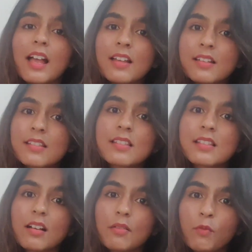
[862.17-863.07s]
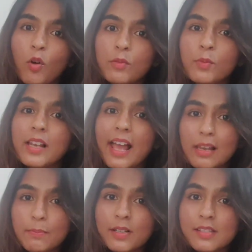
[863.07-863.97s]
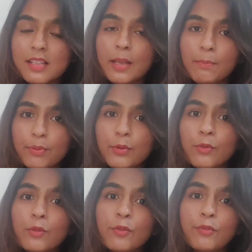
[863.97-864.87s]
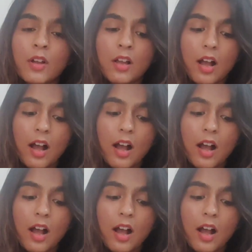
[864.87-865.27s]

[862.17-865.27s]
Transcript: is what will help us improve